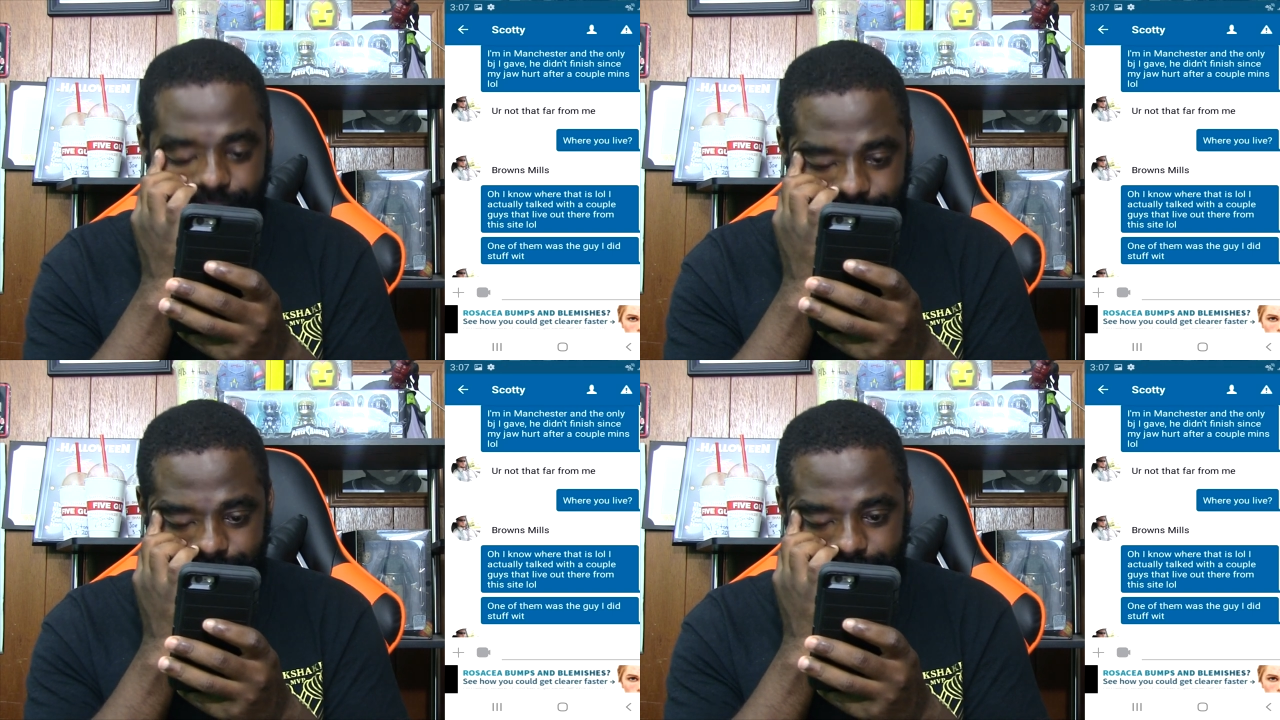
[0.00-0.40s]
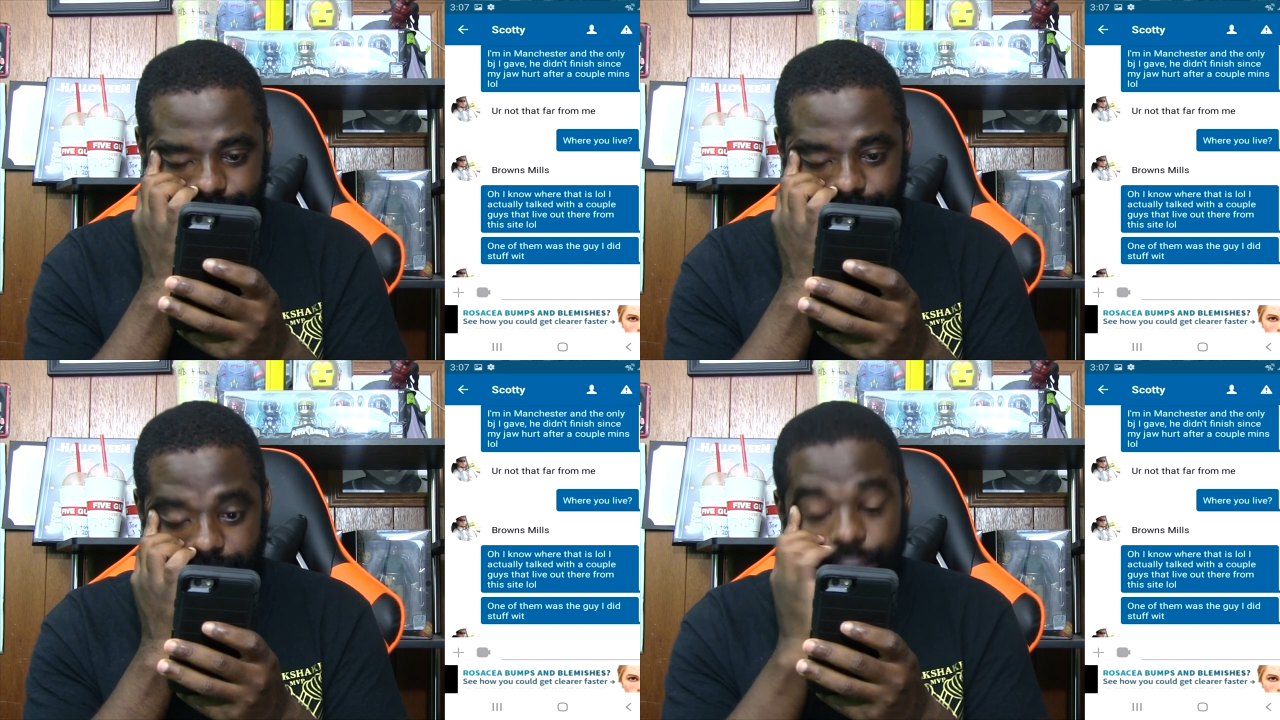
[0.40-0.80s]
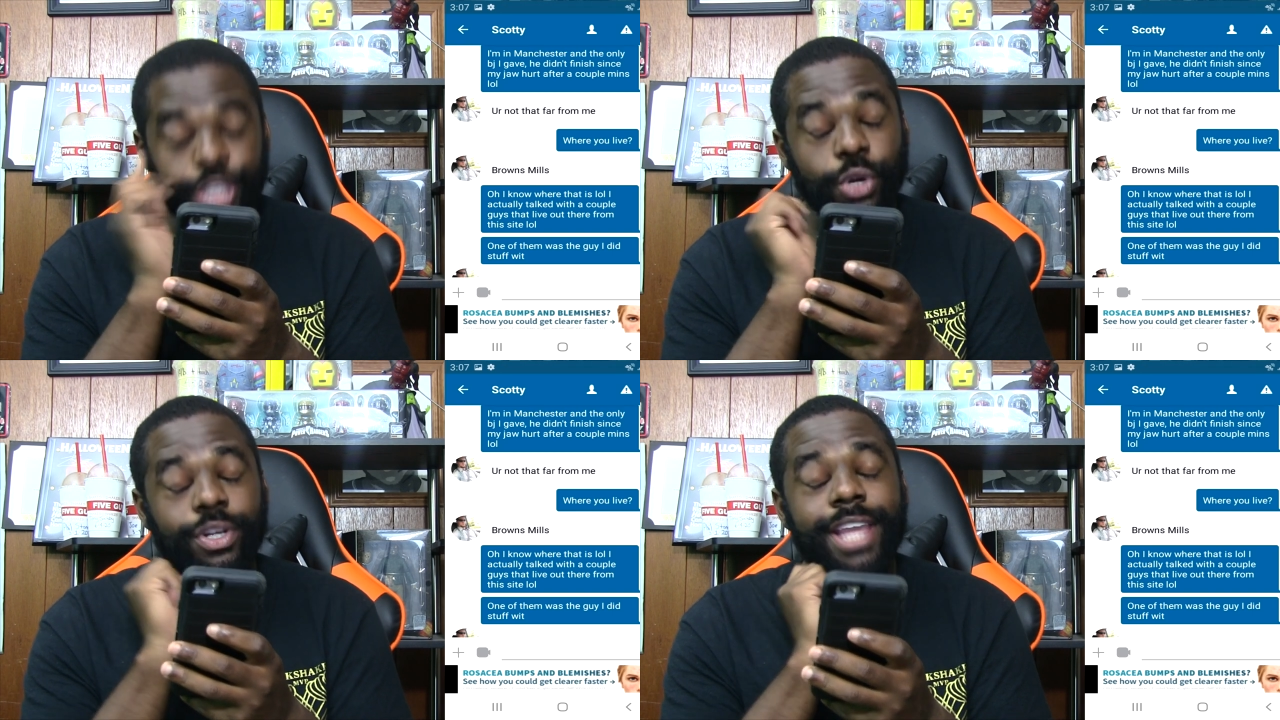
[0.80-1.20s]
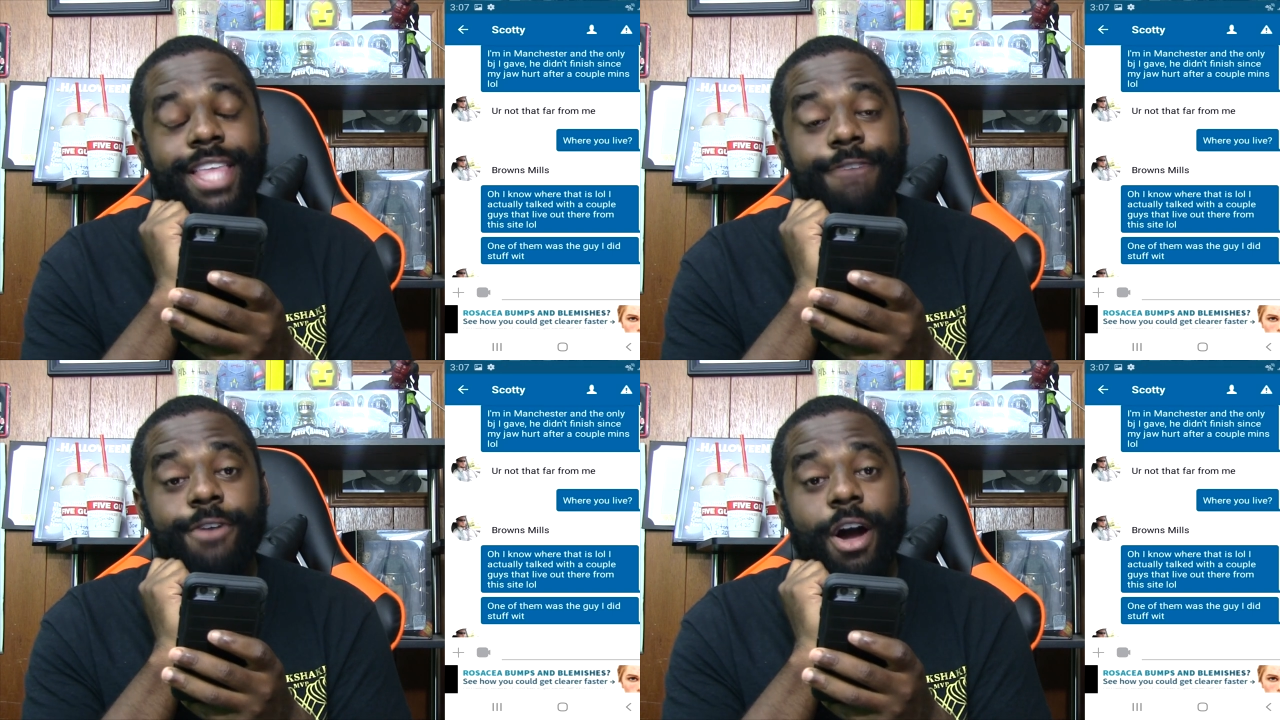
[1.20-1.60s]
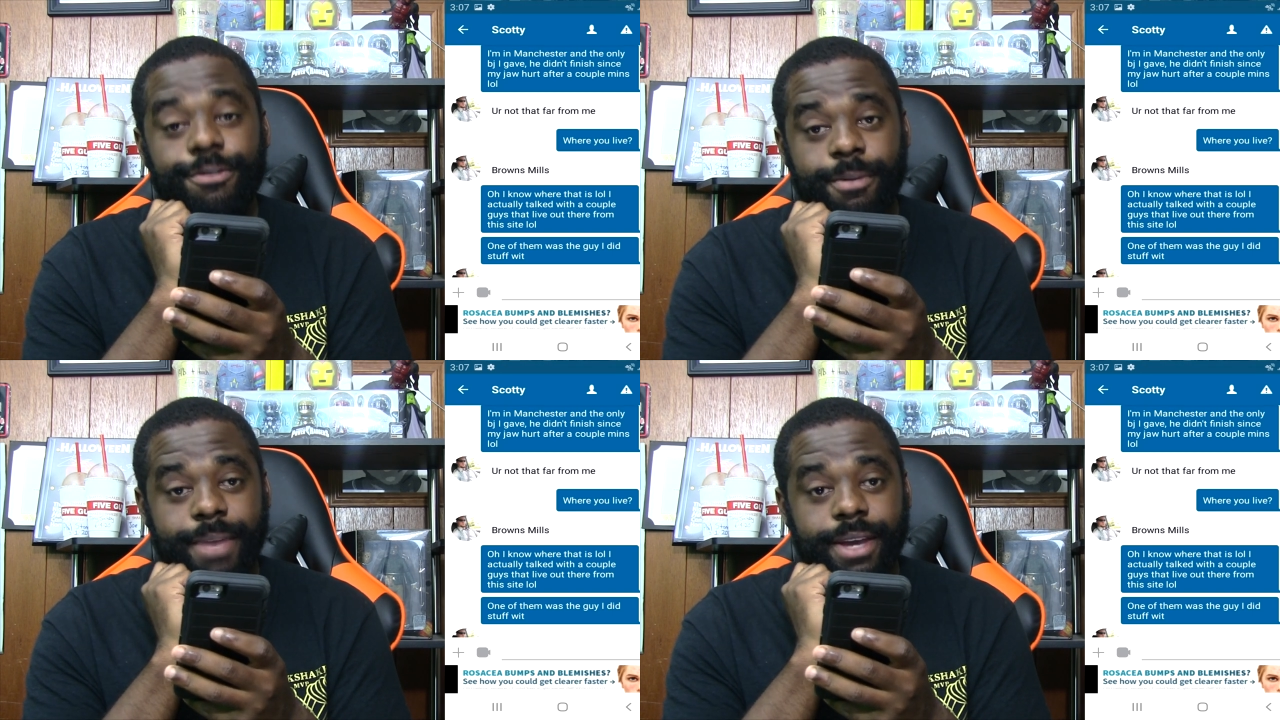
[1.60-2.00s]
He says, you're not that far
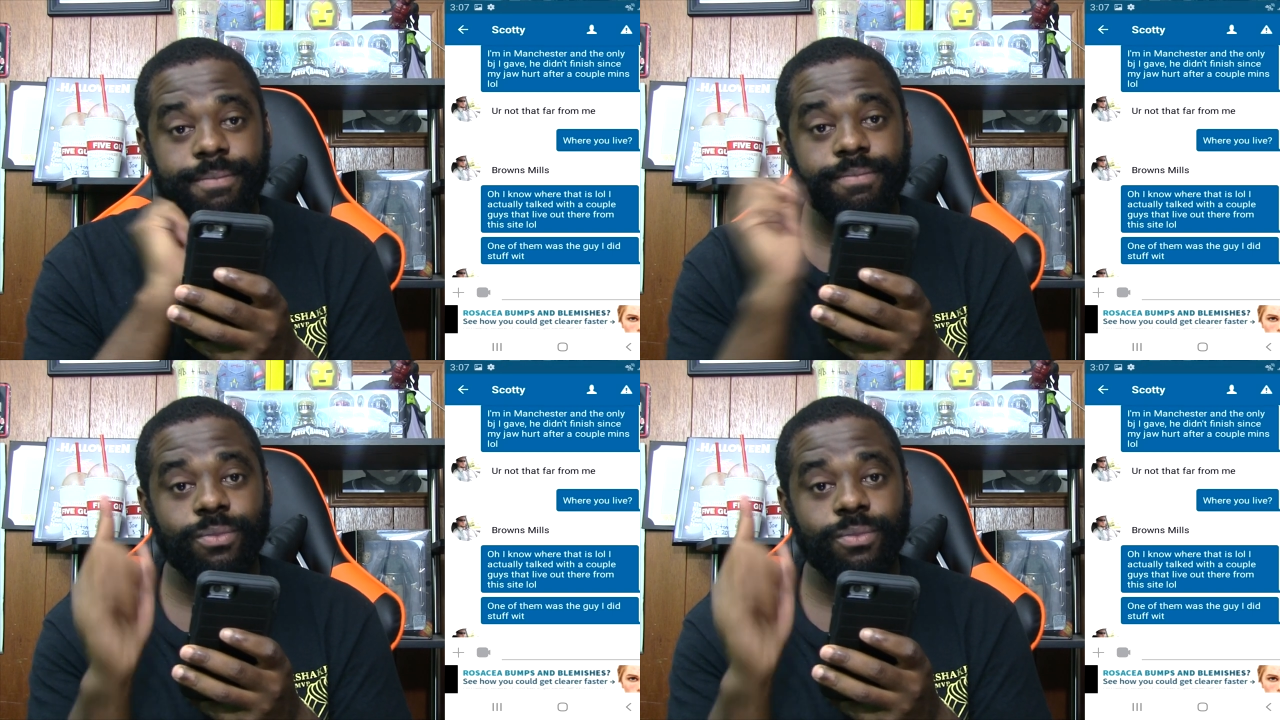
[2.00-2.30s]
from me.